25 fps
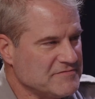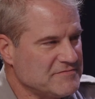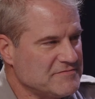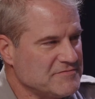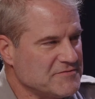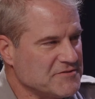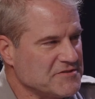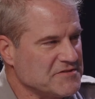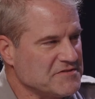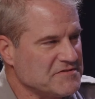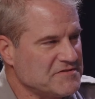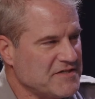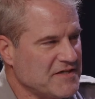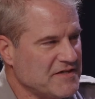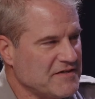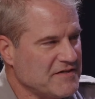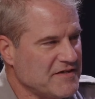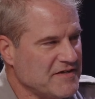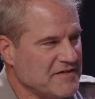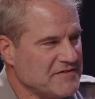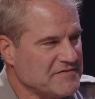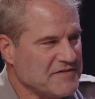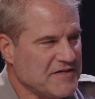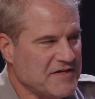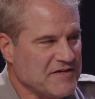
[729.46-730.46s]
We're just 10
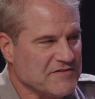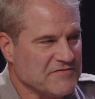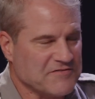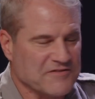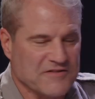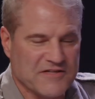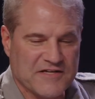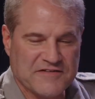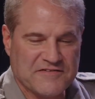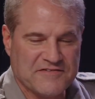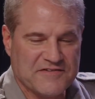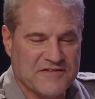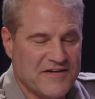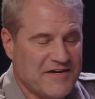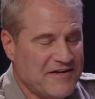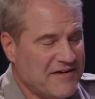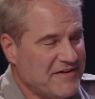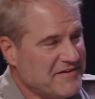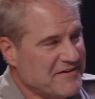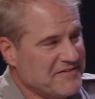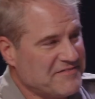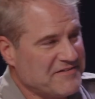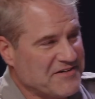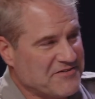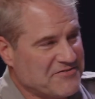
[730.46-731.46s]
days out. So let's
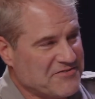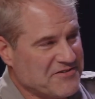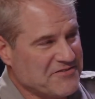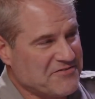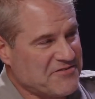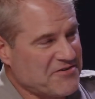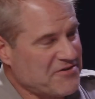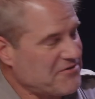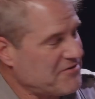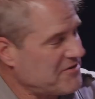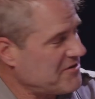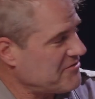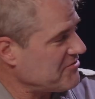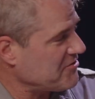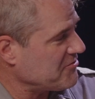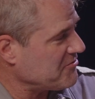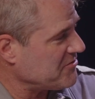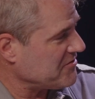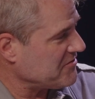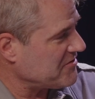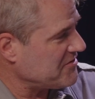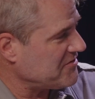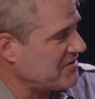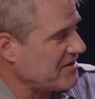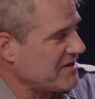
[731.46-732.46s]
actually turn
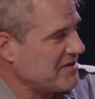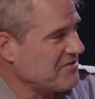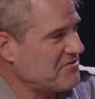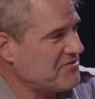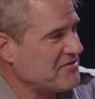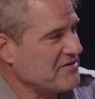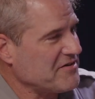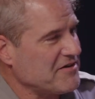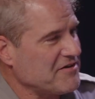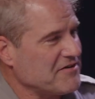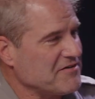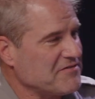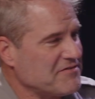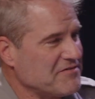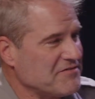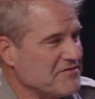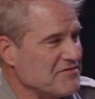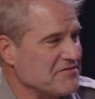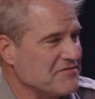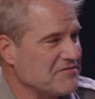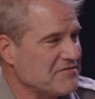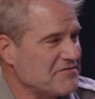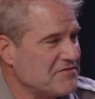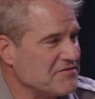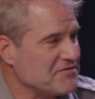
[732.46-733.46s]
everyone's attention here to
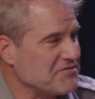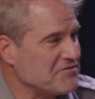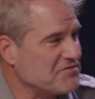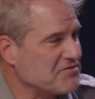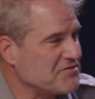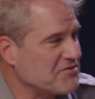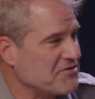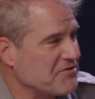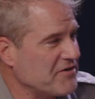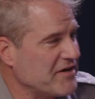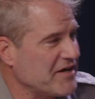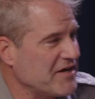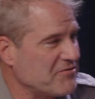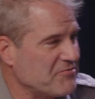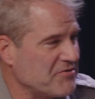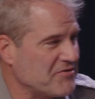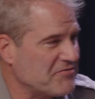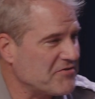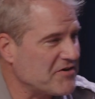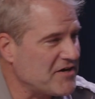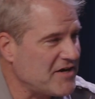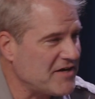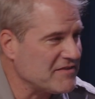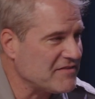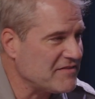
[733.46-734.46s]
the screen. We've
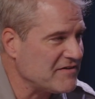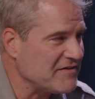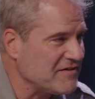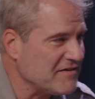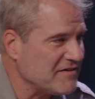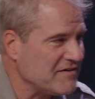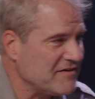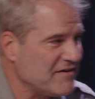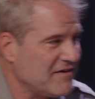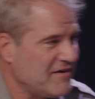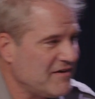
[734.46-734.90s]
got the